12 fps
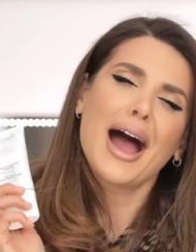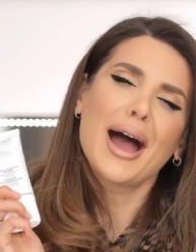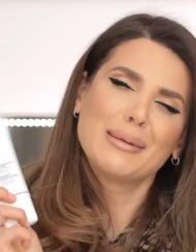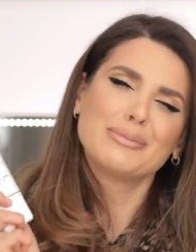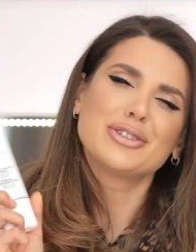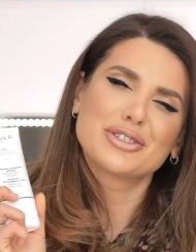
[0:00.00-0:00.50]

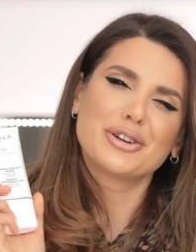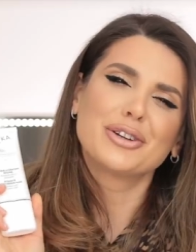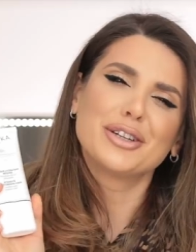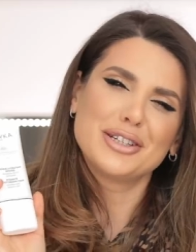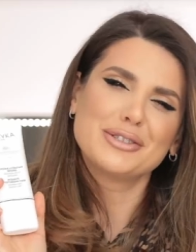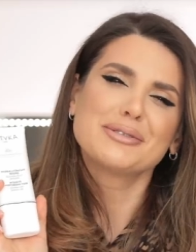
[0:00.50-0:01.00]
I'm just
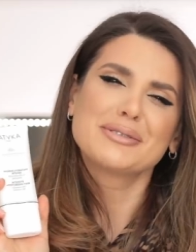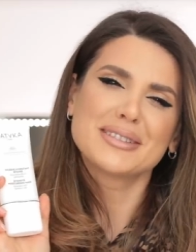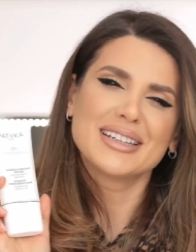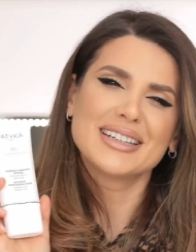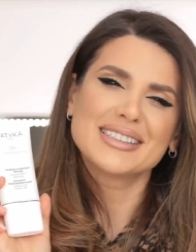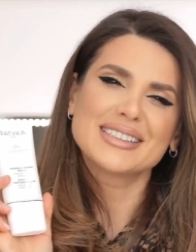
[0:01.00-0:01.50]
gonna use
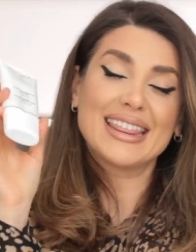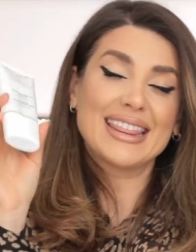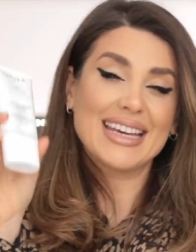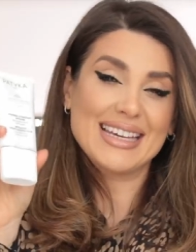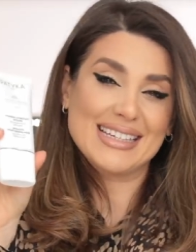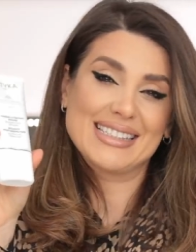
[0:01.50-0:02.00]
this.
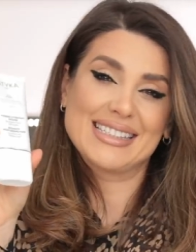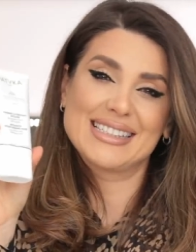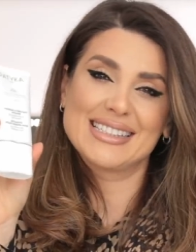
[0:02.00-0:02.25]
This